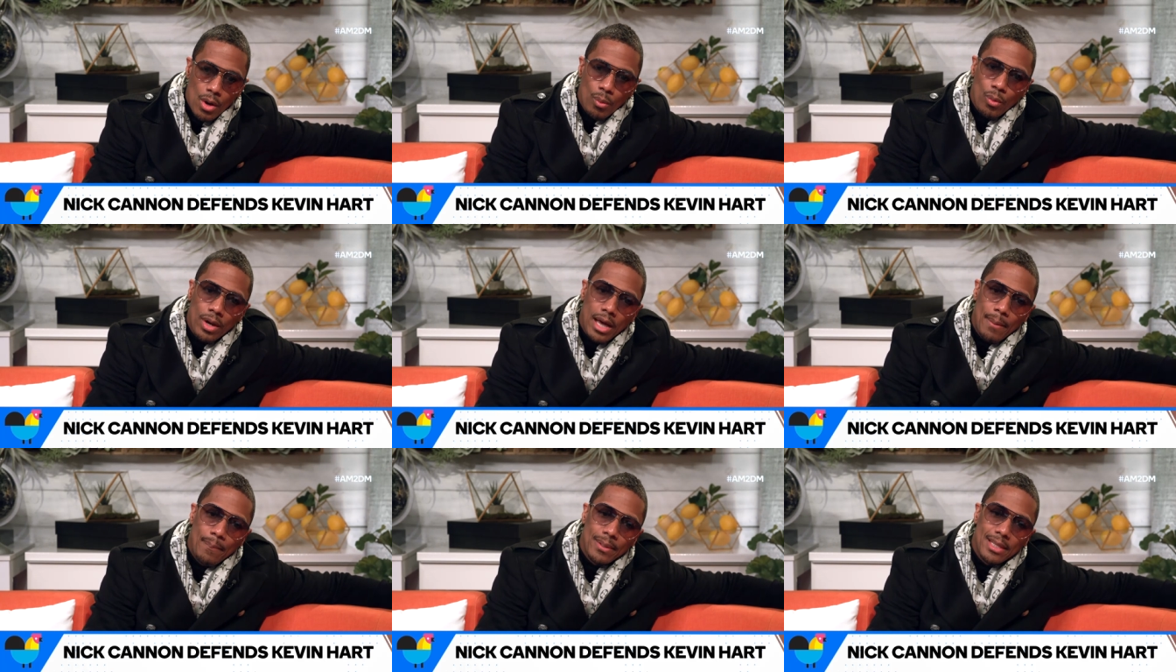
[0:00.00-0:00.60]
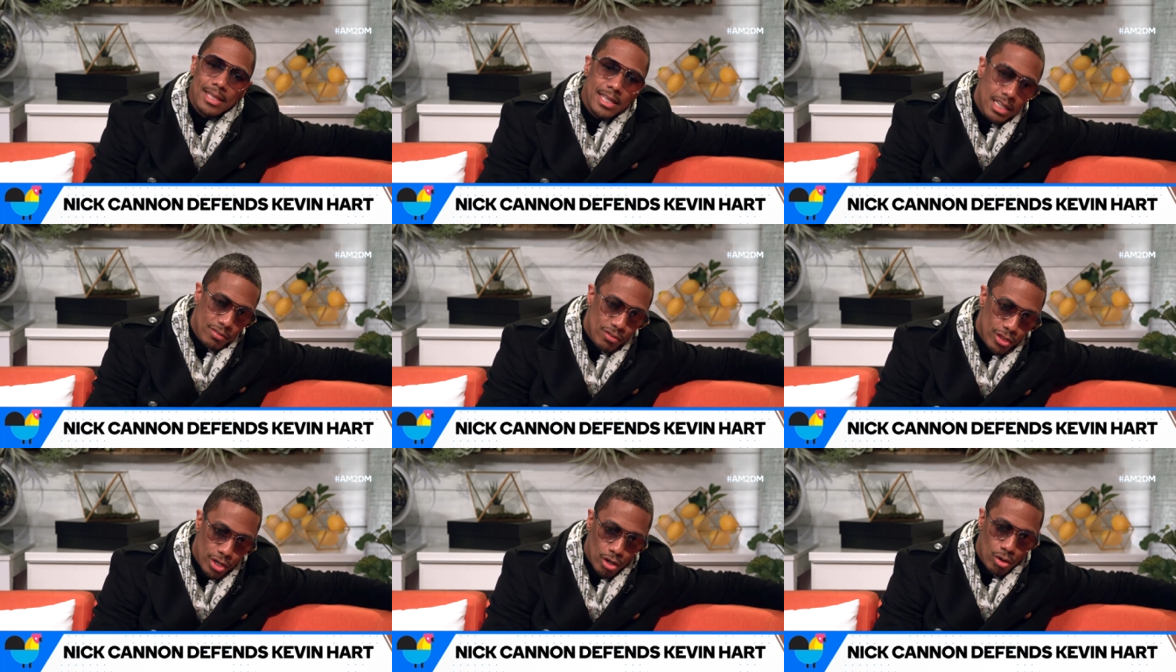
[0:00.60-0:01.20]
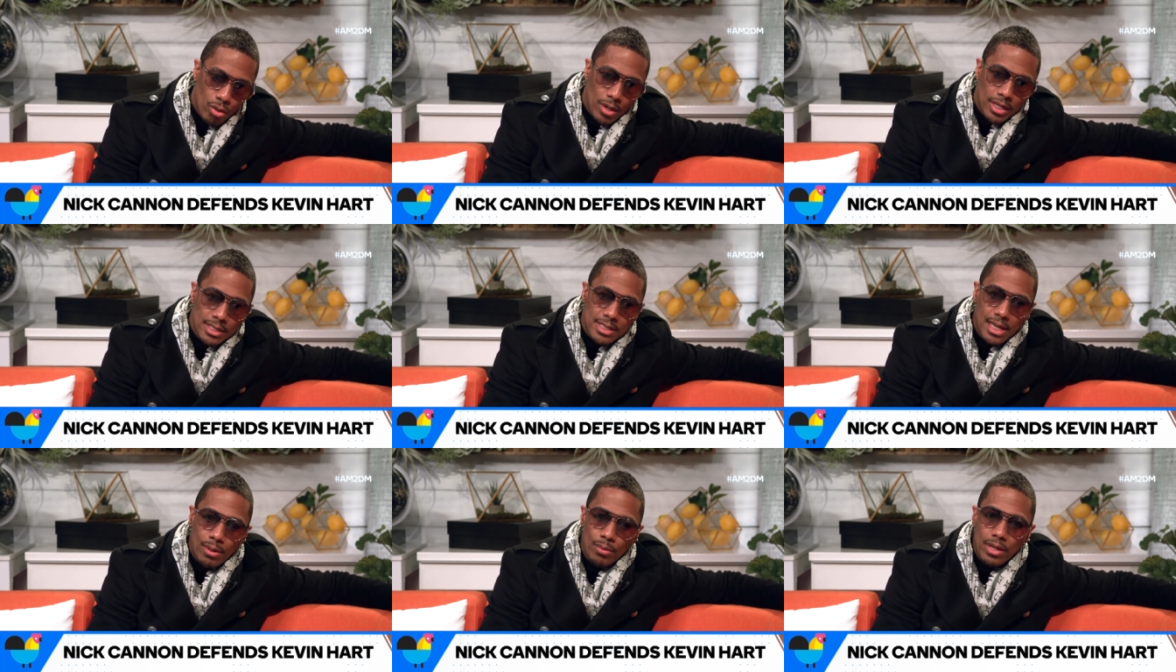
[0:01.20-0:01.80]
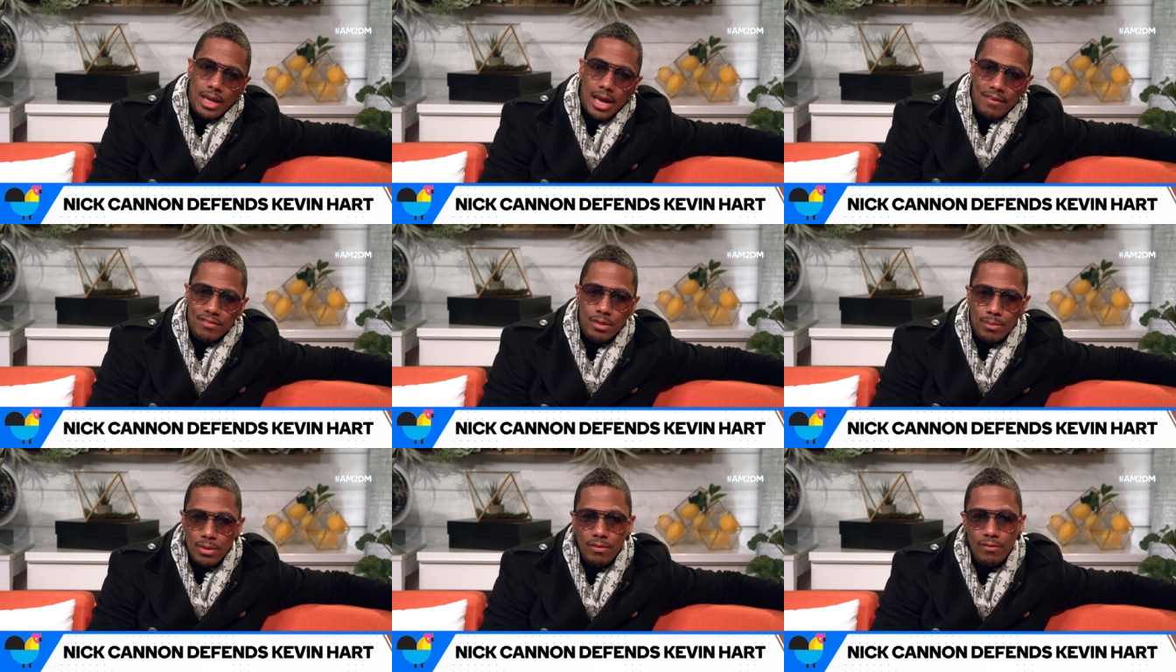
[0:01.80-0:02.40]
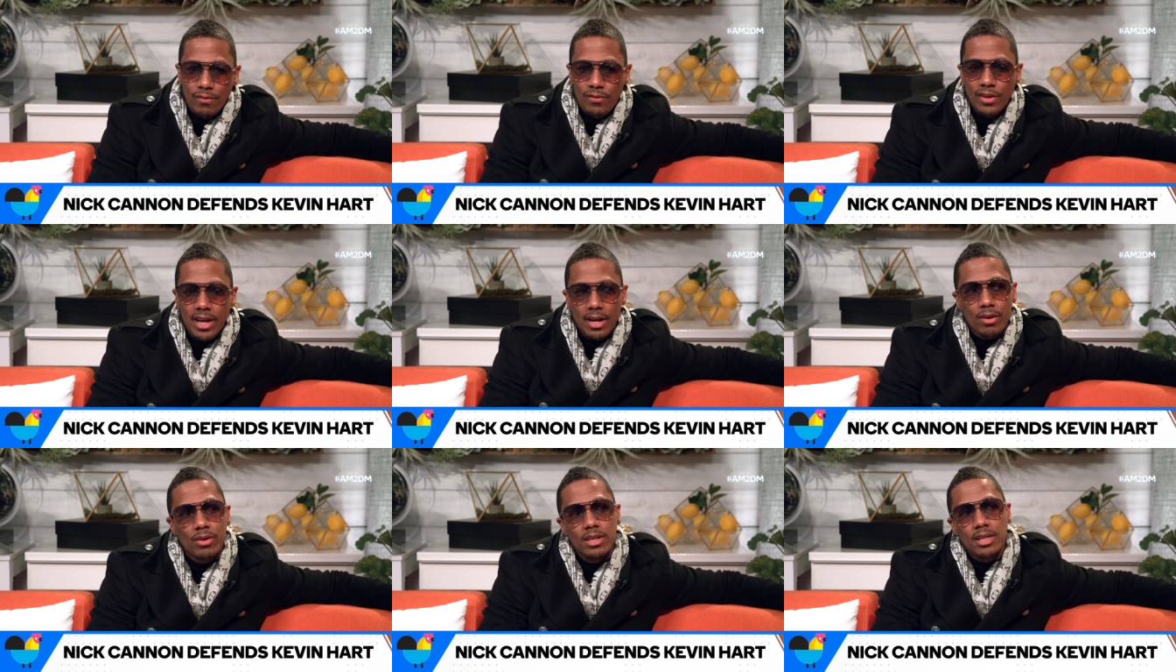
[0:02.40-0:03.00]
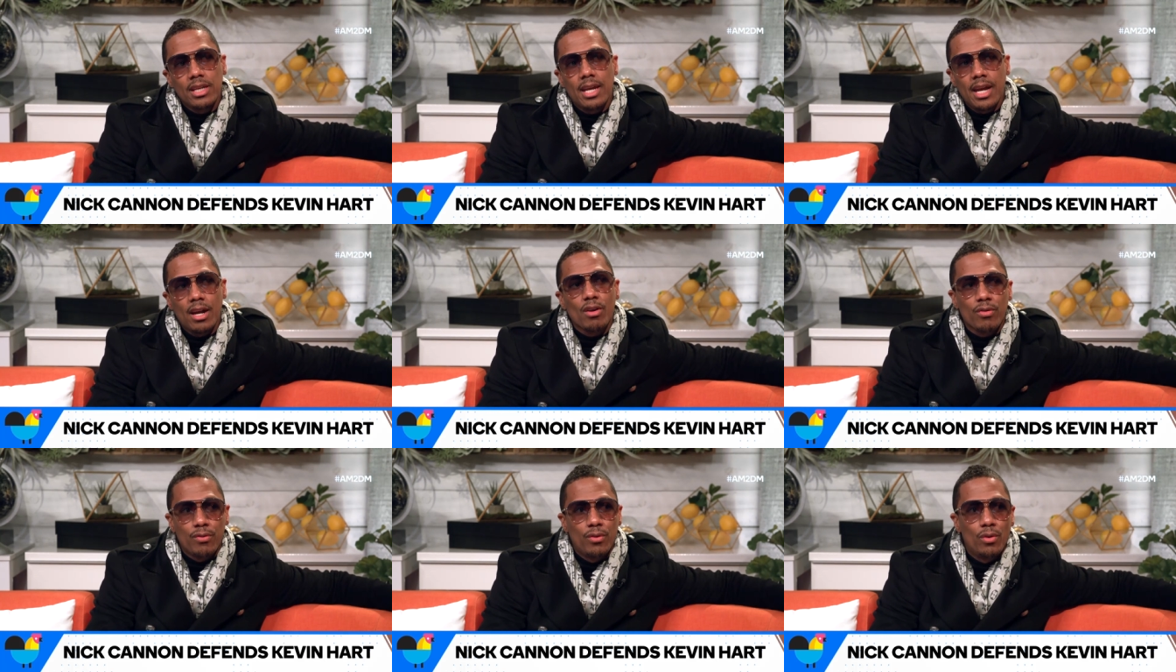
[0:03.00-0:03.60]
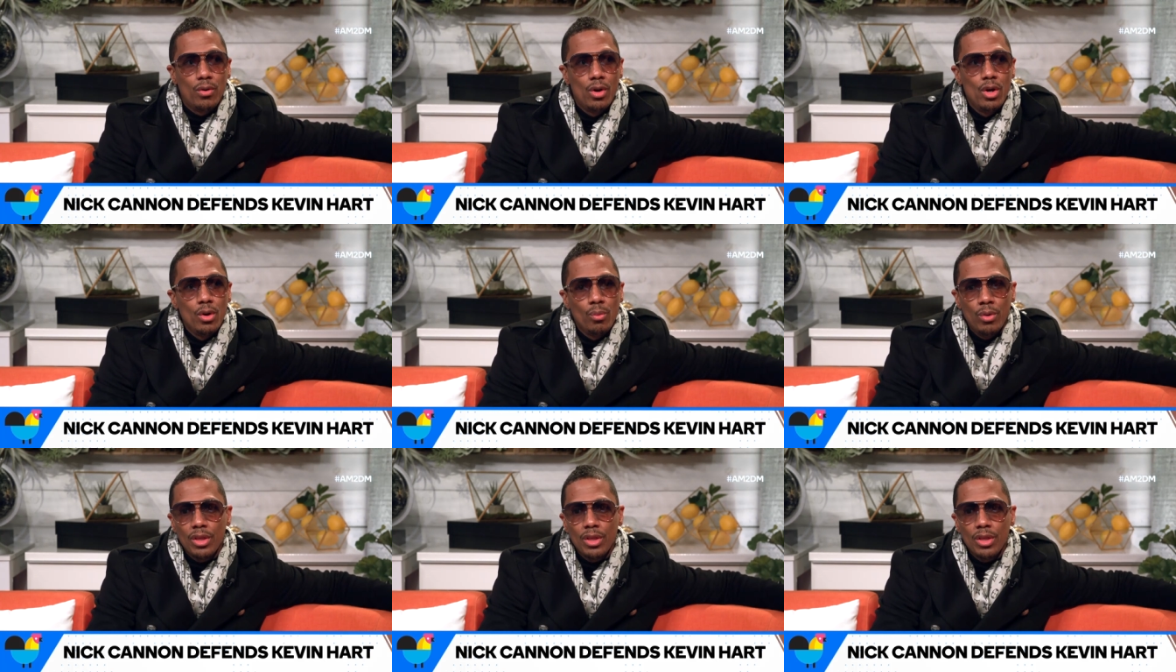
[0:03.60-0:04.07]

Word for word: What I believe, though, is that we have to be very careful